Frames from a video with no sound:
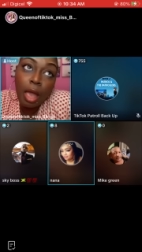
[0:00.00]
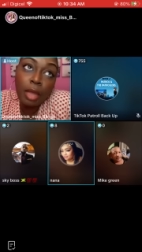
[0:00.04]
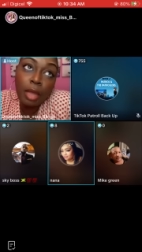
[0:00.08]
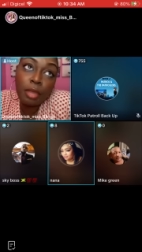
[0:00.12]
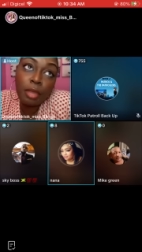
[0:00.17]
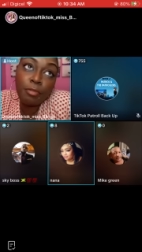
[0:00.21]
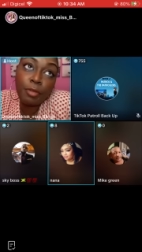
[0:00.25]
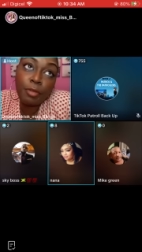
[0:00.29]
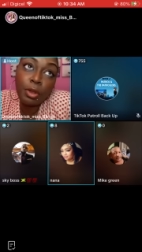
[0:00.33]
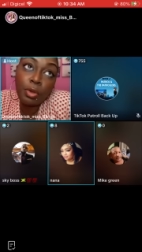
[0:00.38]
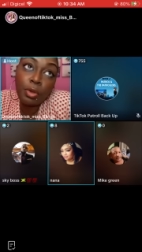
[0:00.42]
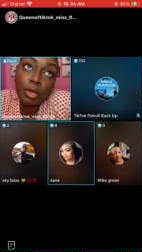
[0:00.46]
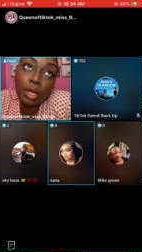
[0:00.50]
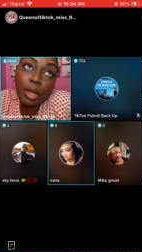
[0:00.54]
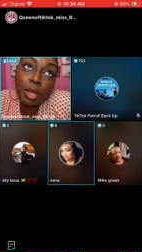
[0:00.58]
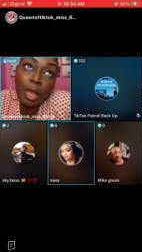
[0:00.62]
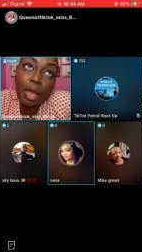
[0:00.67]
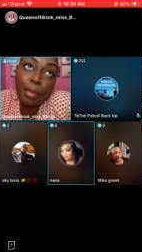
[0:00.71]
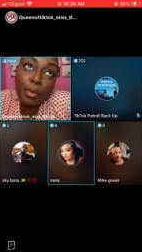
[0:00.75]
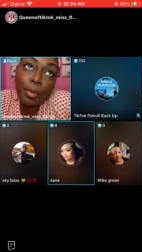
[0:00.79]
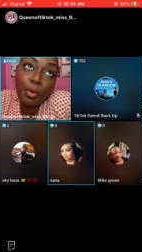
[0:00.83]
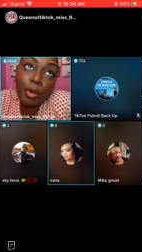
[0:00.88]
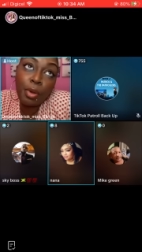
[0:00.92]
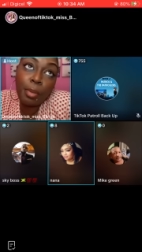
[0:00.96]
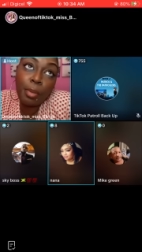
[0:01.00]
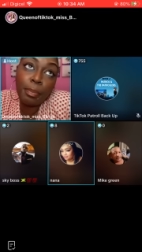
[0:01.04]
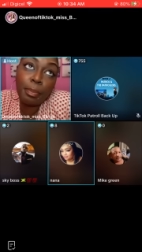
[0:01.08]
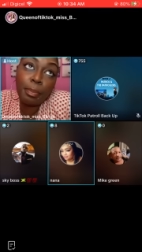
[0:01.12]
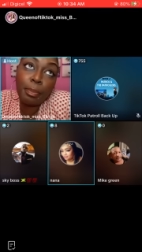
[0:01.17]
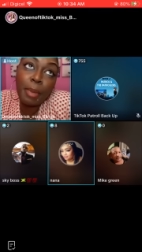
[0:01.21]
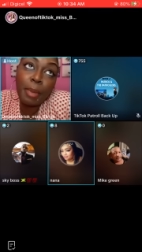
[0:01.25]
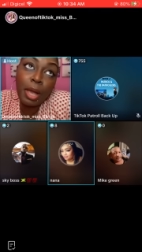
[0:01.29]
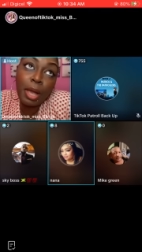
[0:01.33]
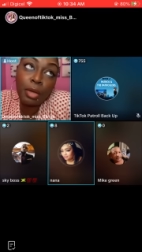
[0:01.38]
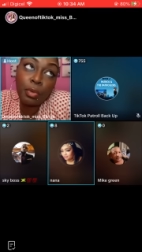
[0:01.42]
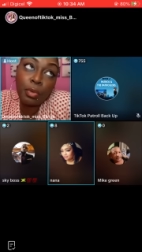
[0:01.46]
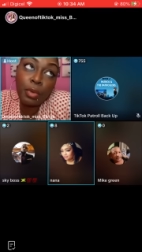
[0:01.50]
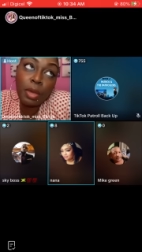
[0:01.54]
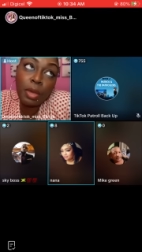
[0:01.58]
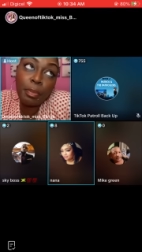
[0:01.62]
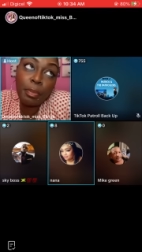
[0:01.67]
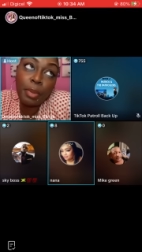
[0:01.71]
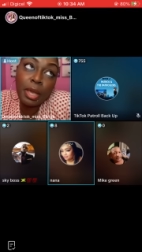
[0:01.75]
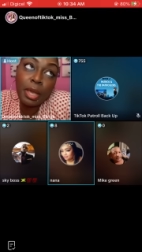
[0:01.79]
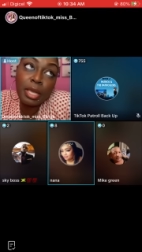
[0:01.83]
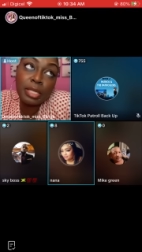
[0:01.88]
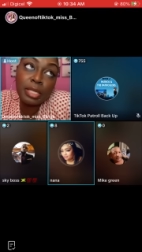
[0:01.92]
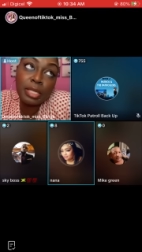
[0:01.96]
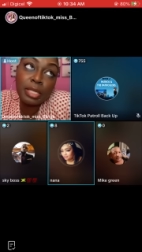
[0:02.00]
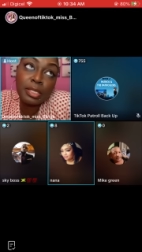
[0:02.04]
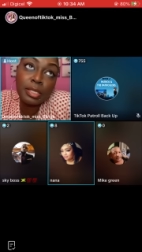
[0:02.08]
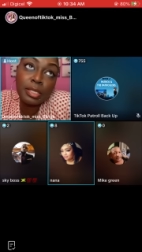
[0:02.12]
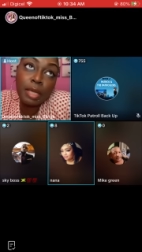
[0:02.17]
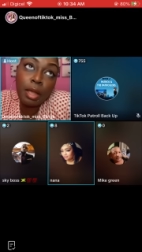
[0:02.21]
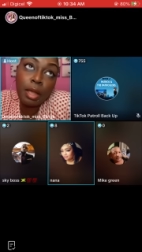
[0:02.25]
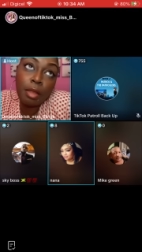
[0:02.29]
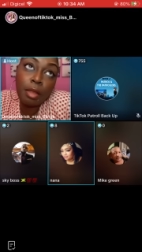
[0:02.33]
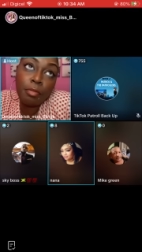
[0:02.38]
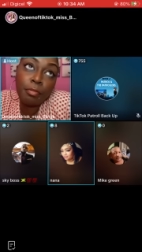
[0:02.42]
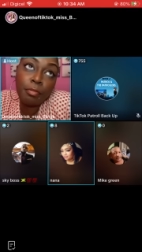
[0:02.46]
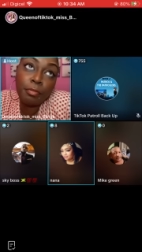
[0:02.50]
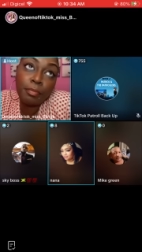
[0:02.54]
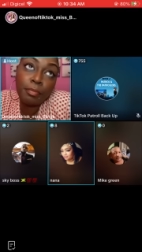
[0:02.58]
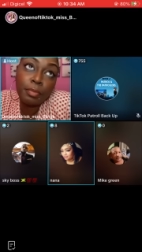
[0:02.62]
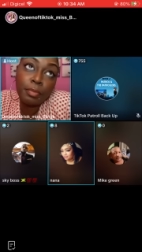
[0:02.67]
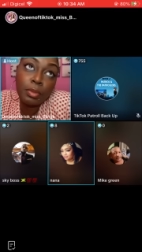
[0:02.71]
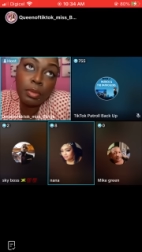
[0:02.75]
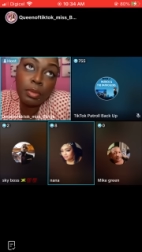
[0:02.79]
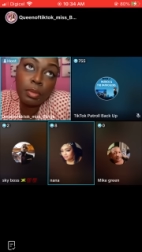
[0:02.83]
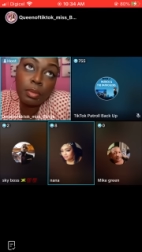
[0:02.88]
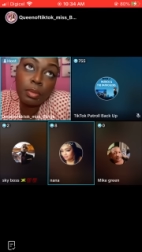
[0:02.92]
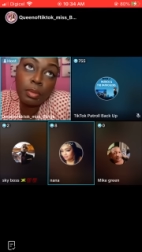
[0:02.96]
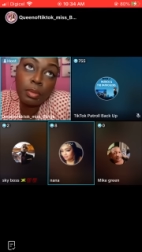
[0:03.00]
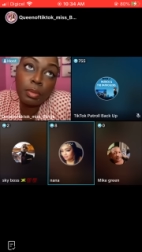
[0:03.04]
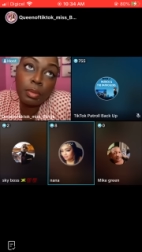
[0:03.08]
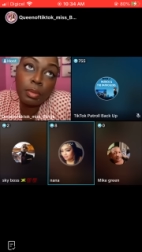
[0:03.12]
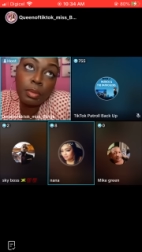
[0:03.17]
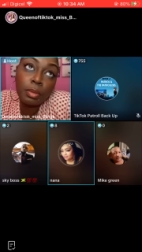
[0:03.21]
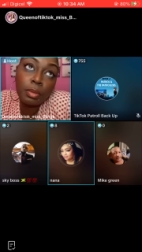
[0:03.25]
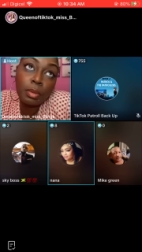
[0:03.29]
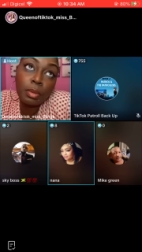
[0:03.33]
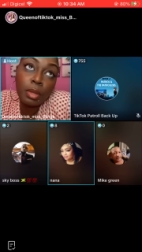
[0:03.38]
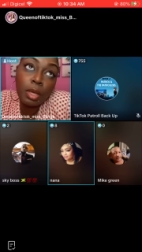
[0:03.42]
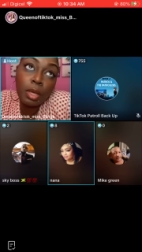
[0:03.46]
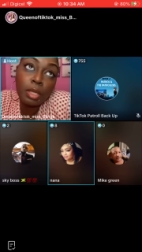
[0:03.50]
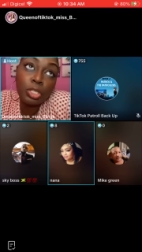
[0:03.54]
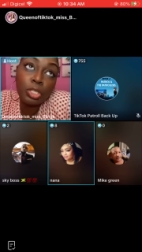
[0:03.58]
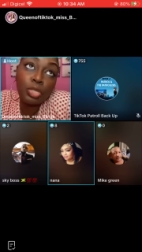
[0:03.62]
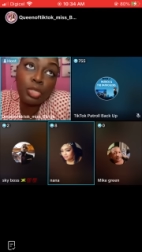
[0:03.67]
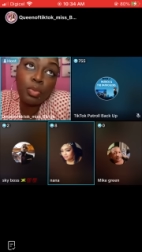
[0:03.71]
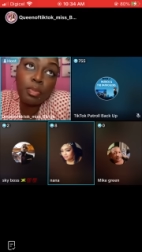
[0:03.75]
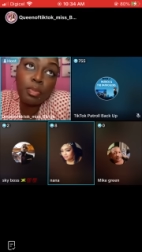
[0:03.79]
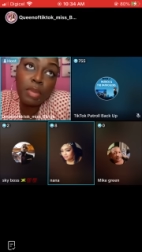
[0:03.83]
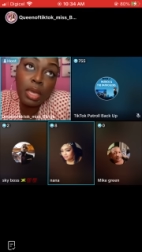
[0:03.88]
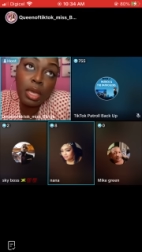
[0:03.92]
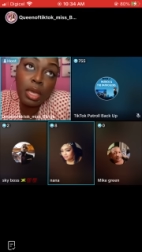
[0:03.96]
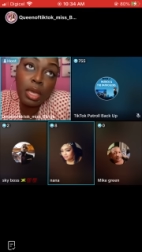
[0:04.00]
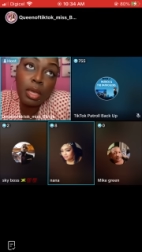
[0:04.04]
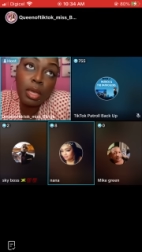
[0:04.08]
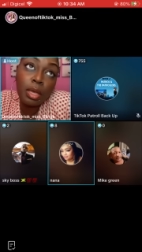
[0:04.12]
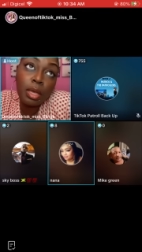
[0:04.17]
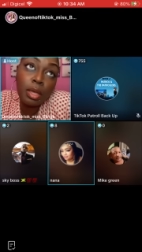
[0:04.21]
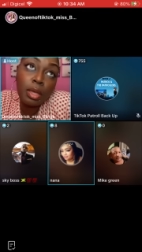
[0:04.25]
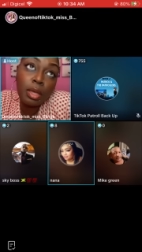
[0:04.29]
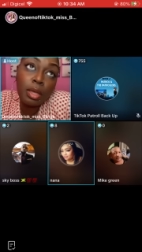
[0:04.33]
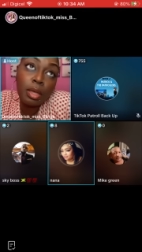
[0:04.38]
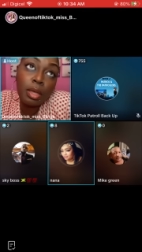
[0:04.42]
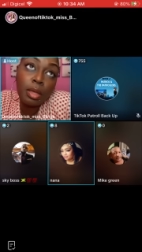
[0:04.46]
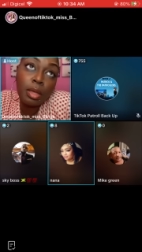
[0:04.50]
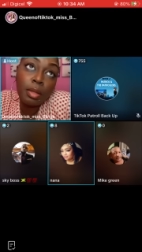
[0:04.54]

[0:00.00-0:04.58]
And if you're looking at me mirror, back way by yourself. To me.